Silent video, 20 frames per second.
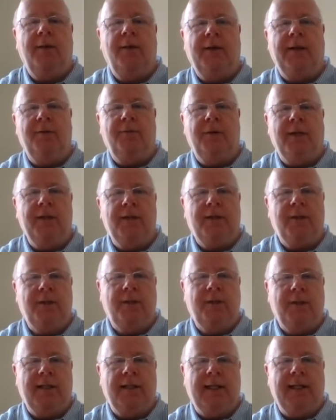the events of
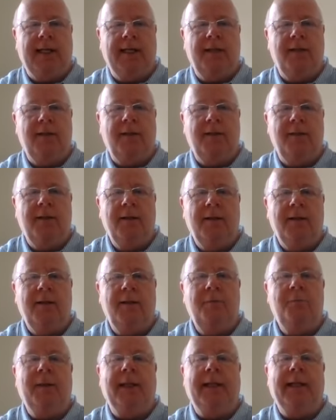the day and
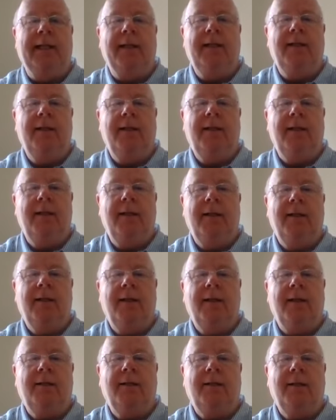the meaning
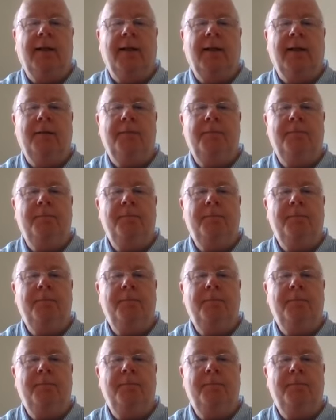that